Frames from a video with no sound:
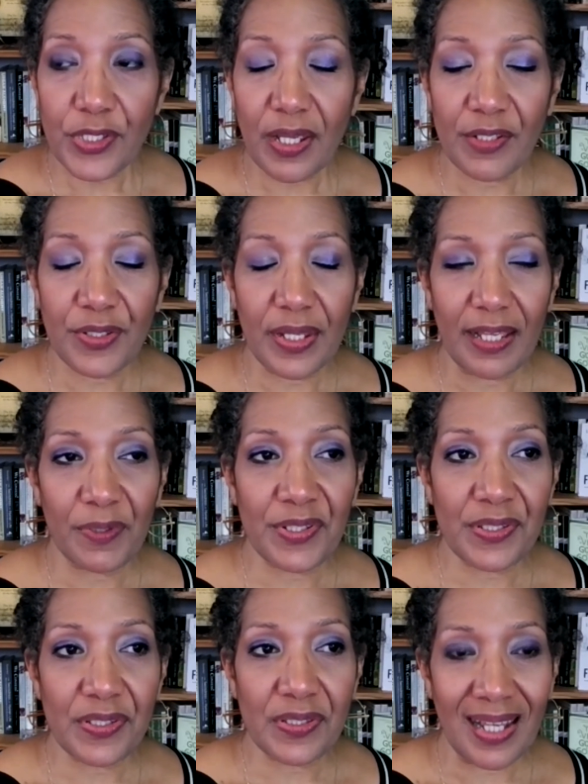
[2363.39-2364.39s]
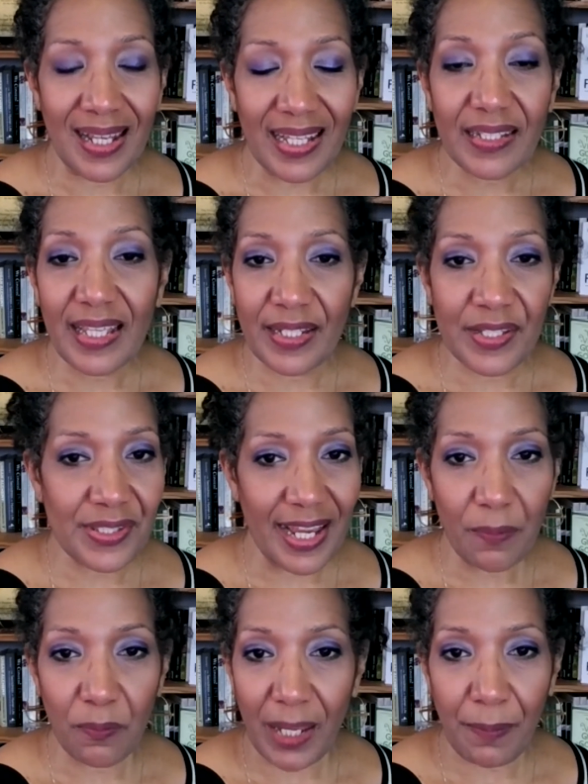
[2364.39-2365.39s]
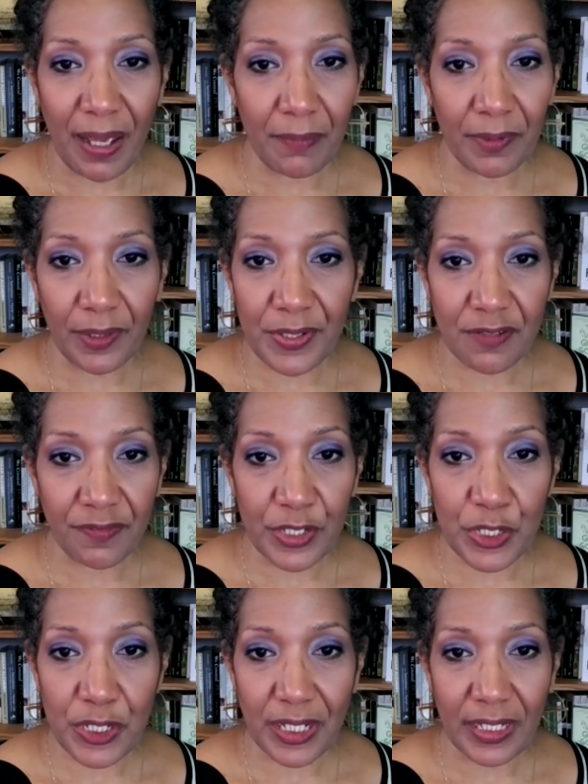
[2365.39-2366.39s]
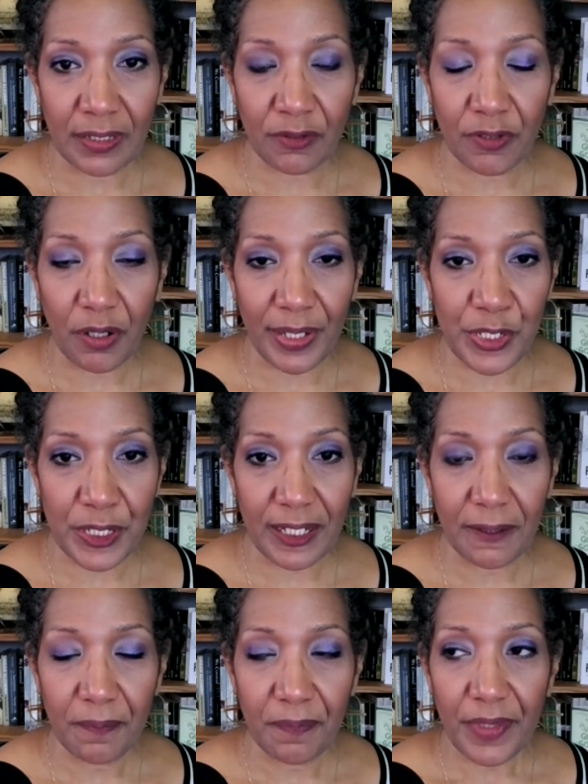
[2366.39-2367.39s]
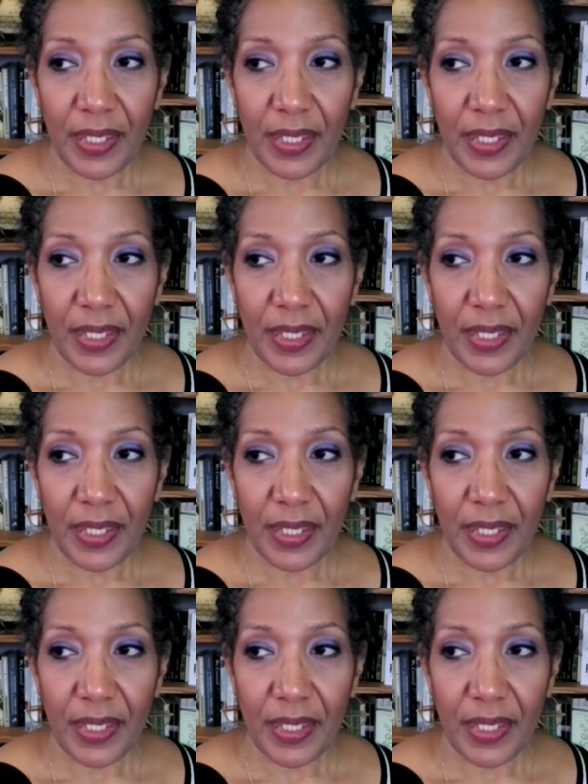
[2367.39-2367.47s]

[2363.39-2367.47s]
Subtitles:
And it was done in the same way by Milosevic in Croatia.